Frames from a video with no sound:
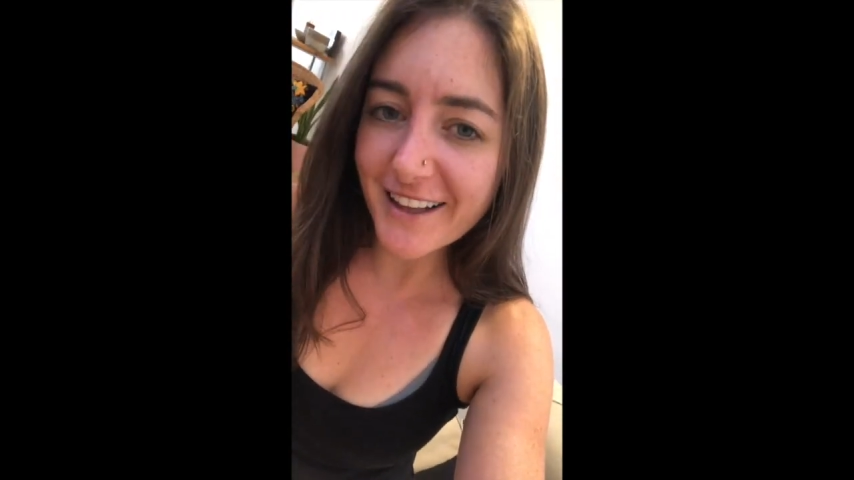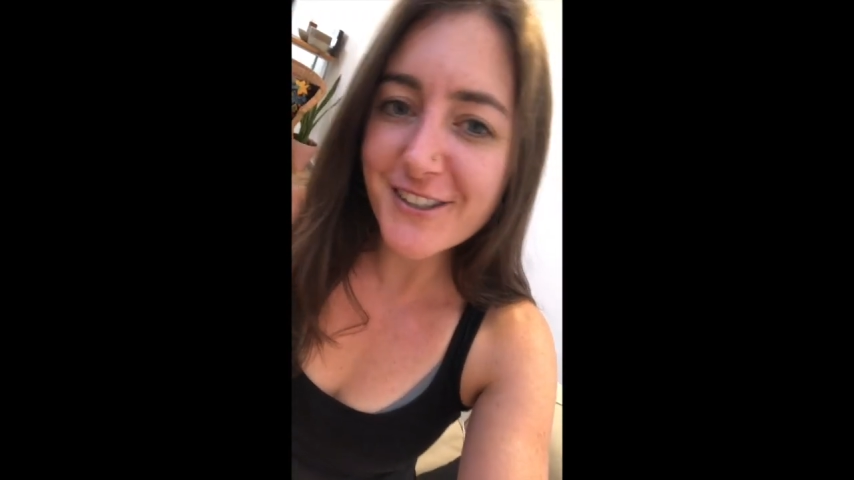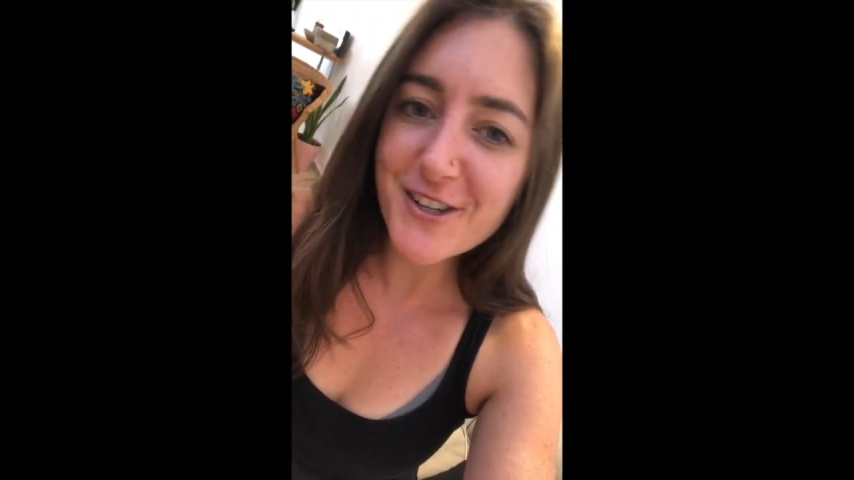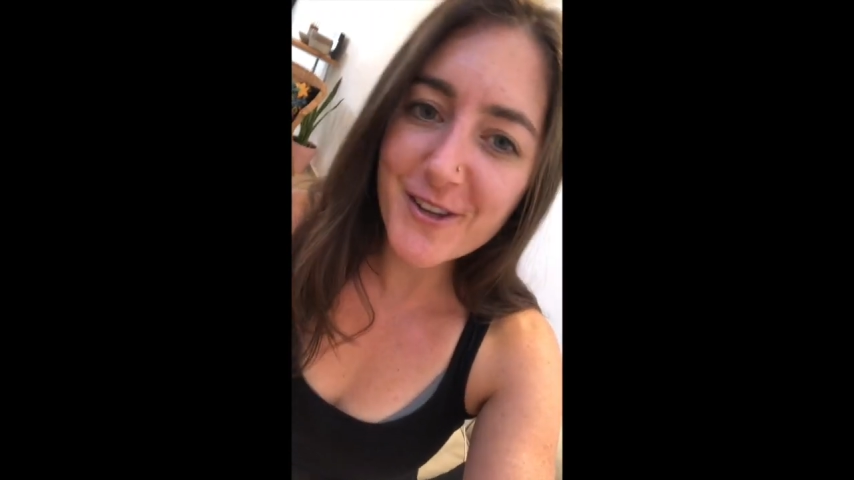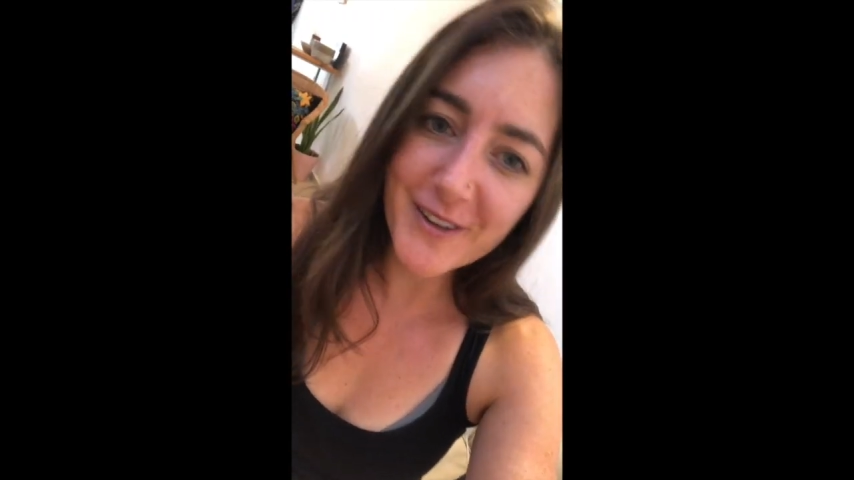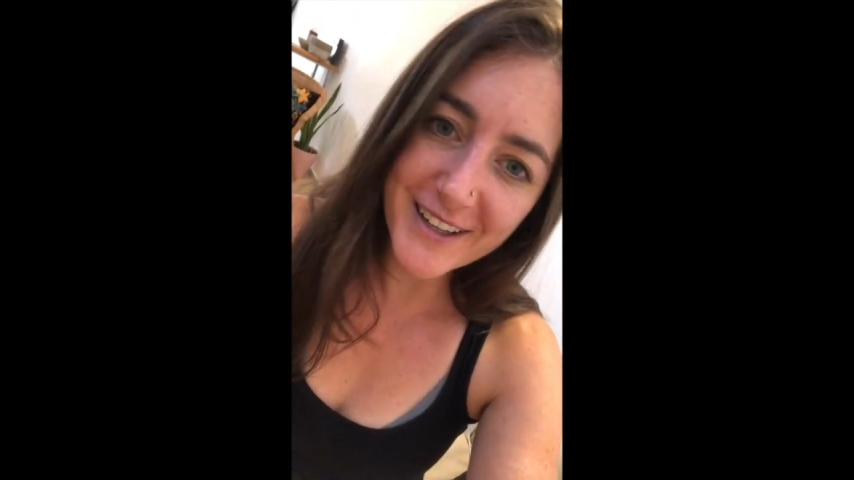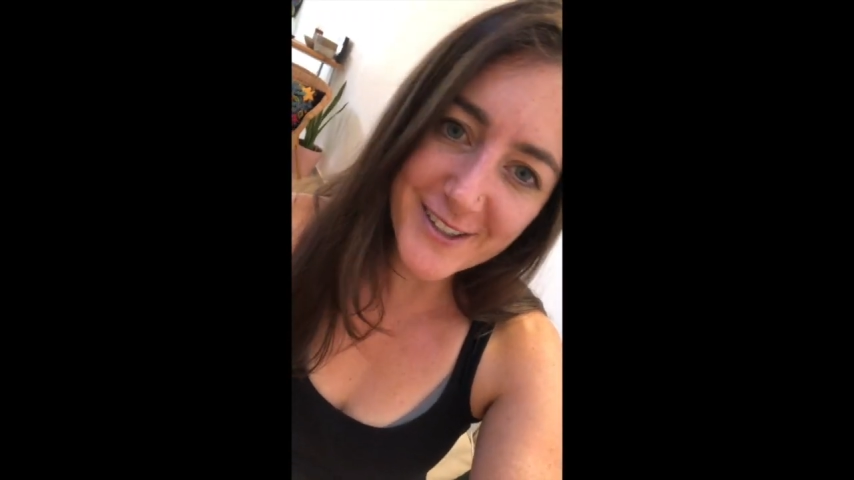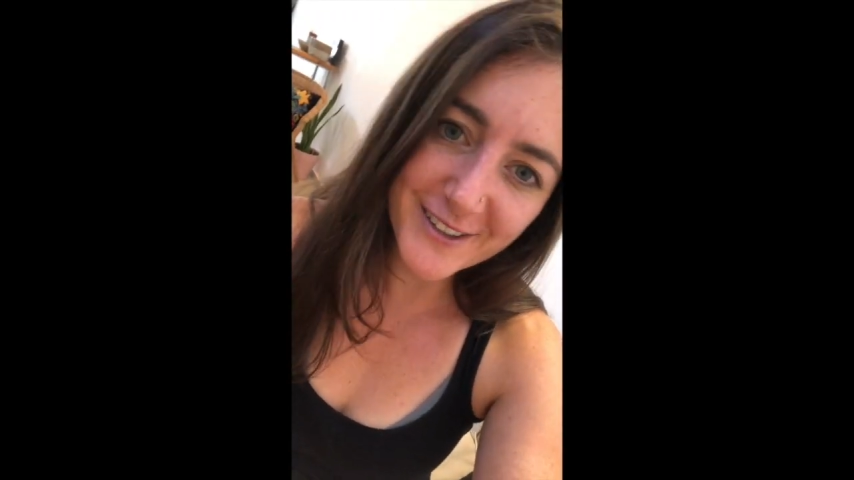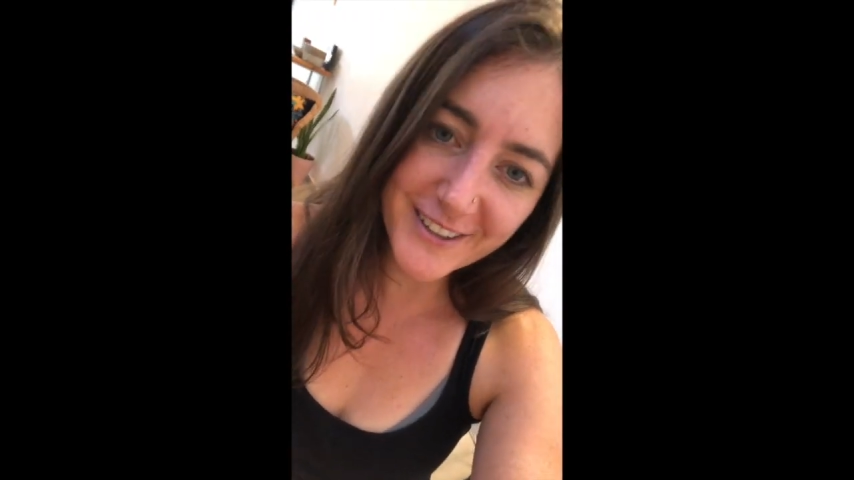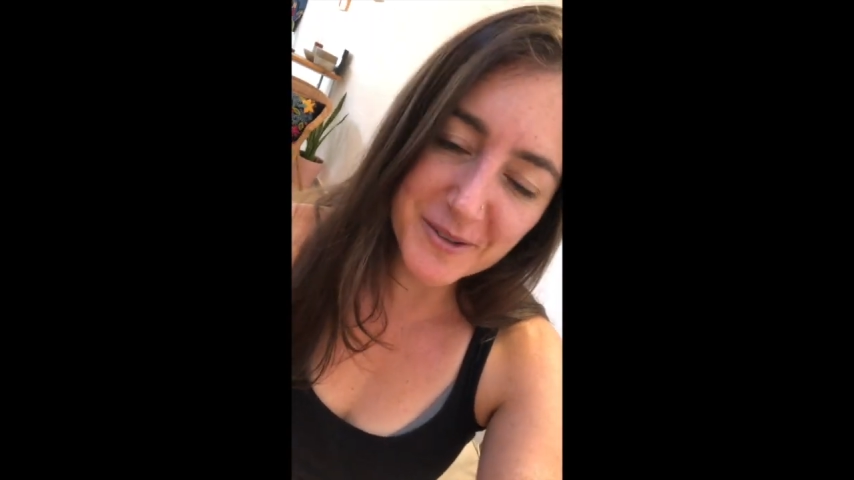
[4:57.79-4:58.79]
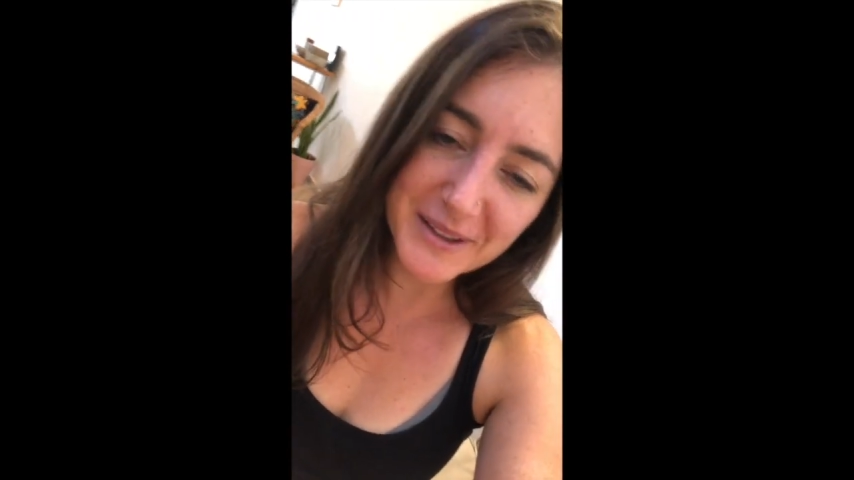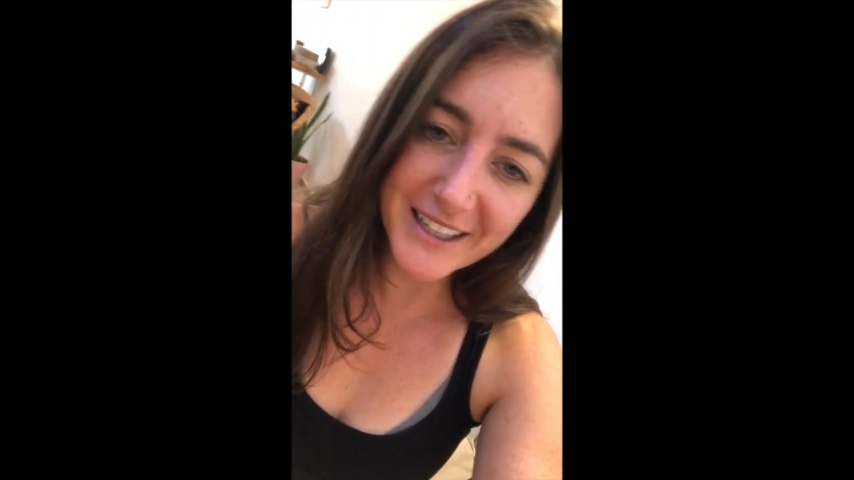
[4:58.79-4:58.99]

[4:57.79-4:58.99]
I'll show you guys her a little bit